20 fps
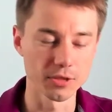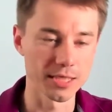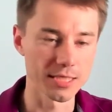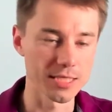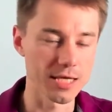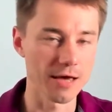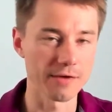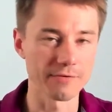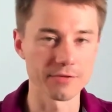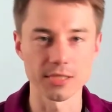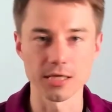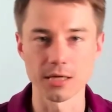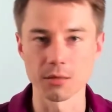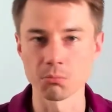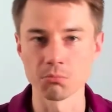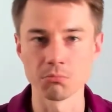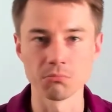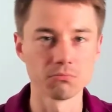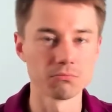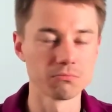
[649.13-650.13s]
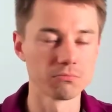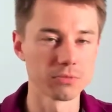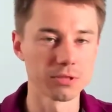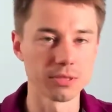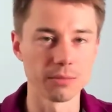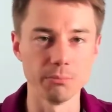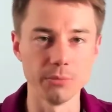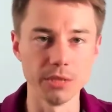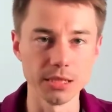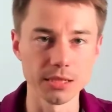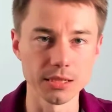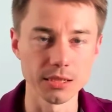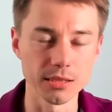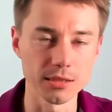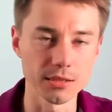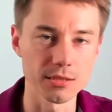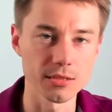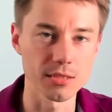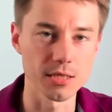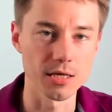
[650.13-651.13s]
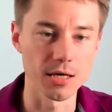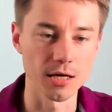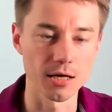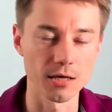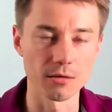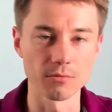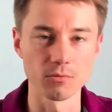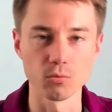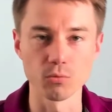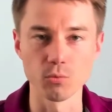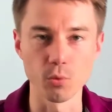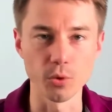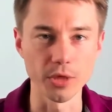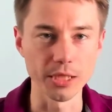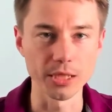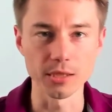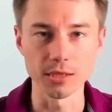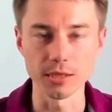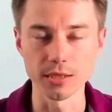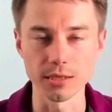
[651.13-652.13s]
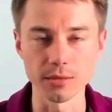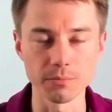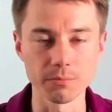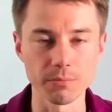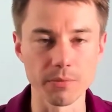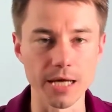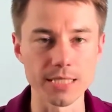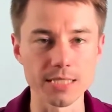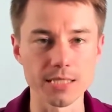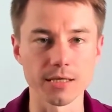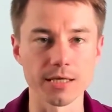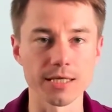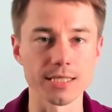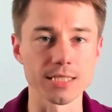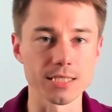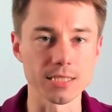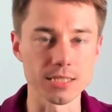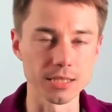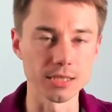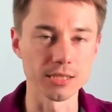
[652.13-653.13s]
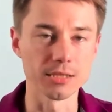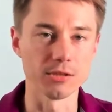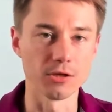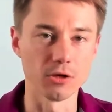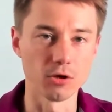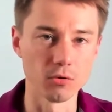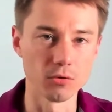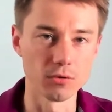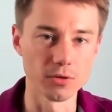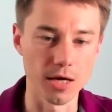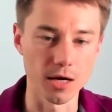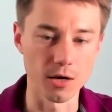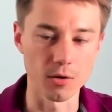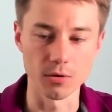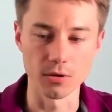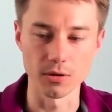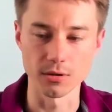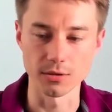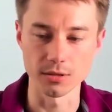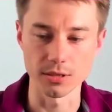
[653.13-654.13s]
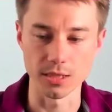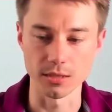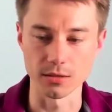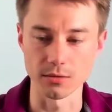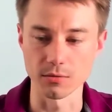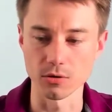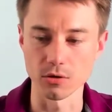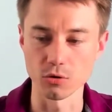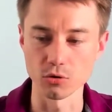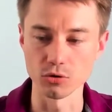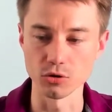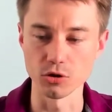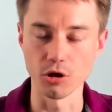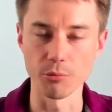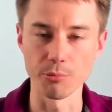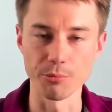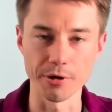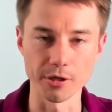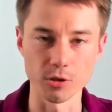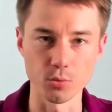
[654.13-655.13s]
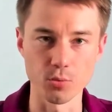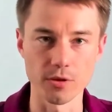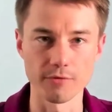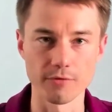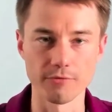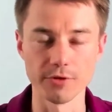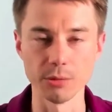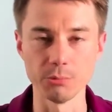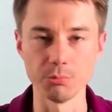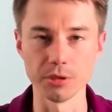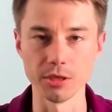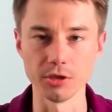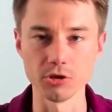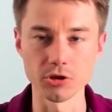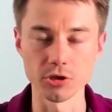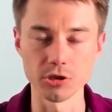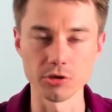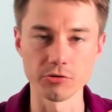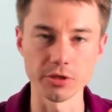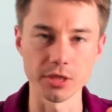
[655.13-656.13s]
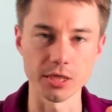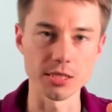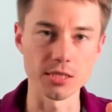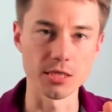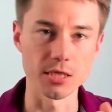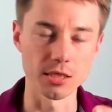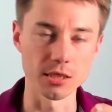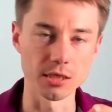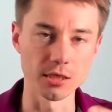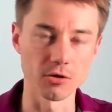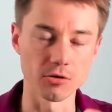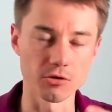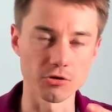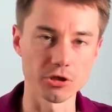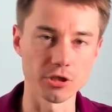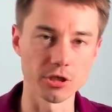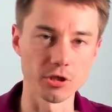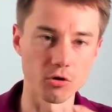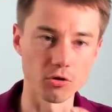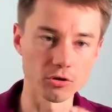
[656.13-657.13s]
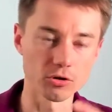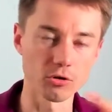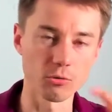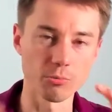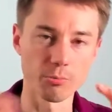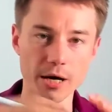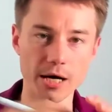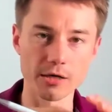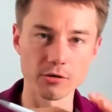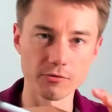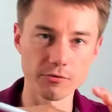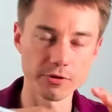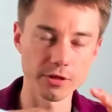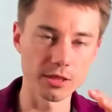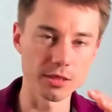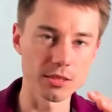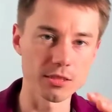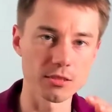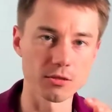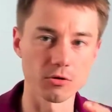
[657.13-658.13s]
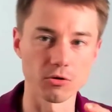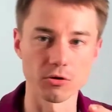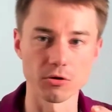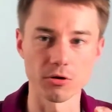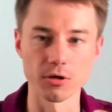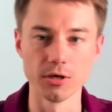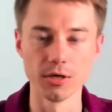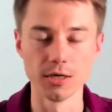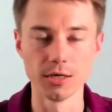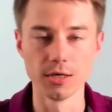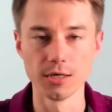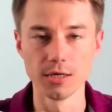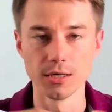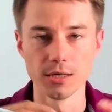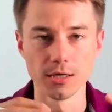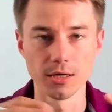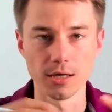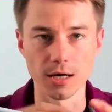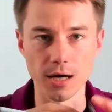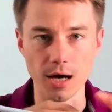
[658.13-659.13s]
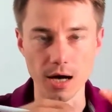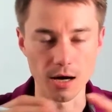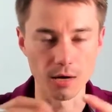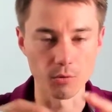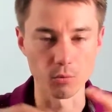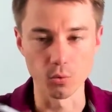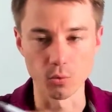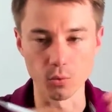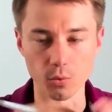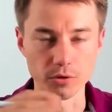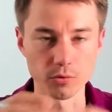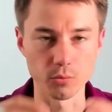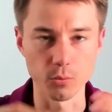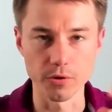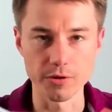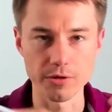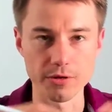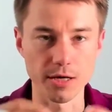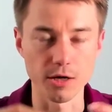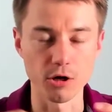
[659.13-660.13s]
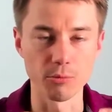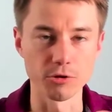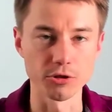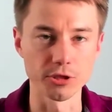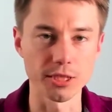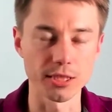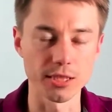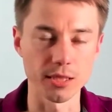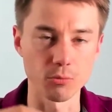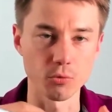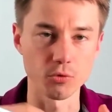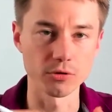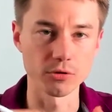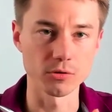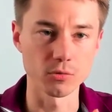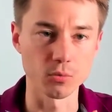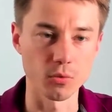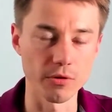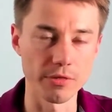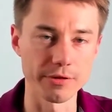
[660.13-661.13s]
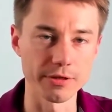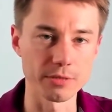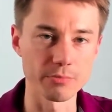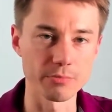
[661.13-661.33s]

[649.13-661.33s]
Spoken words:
have some meetings weekly as a CTO? Now, say, could you compare it with the VP engineering? Is he or she also part of this, or what is the common setup? What this